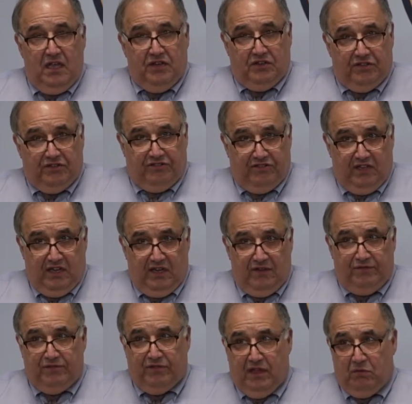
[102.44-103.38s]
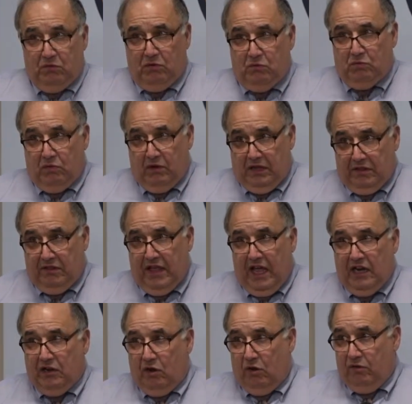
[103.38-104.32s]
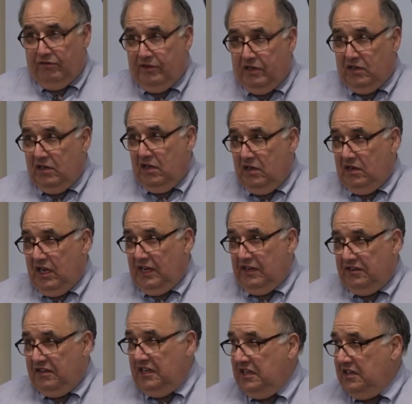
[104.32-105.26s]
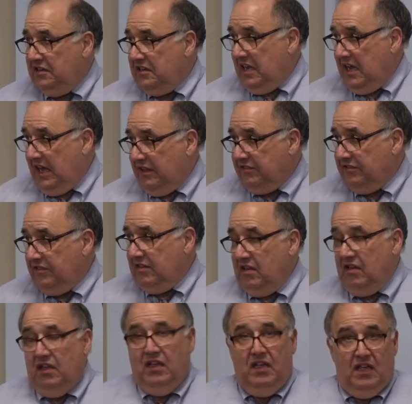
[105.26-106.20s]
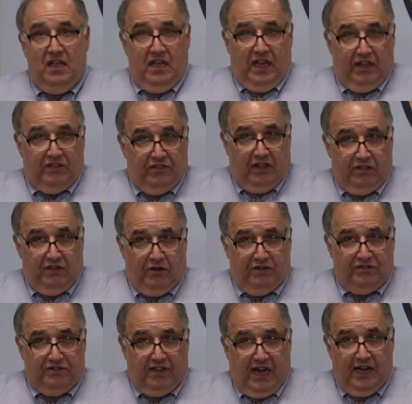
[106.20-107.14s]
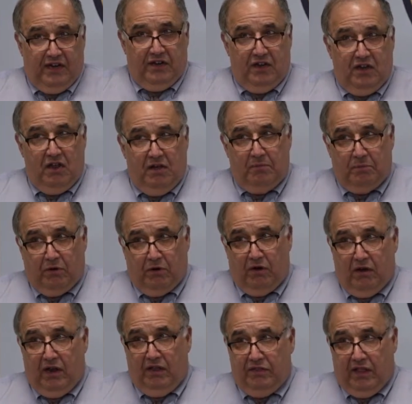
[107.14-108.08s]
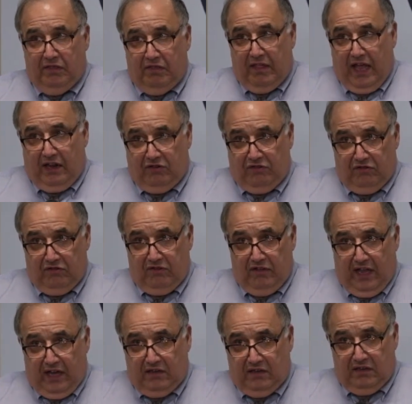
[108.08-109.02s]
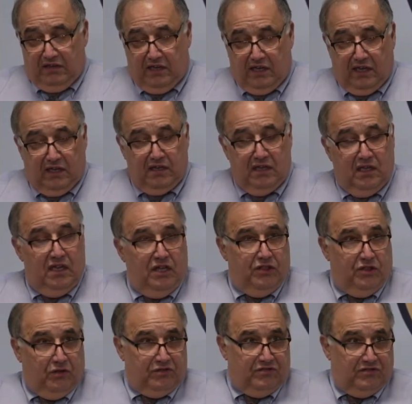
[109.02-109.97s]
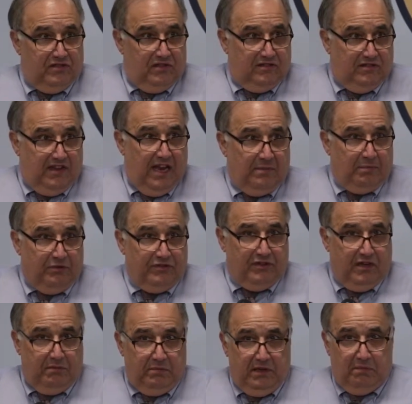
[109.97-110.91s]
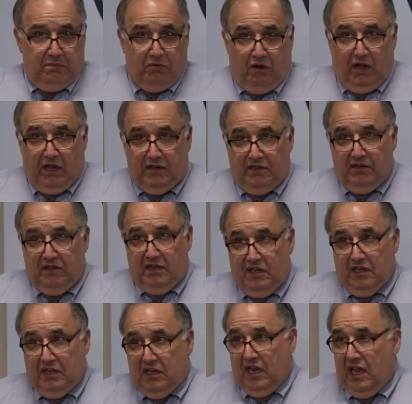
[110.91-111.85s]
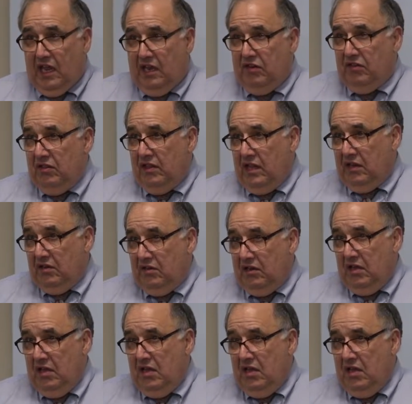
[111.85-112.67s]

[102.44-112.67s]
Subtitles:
to see if they will run that COVID-19 test. And then they're assigned a number, and then those samples can be brought in and then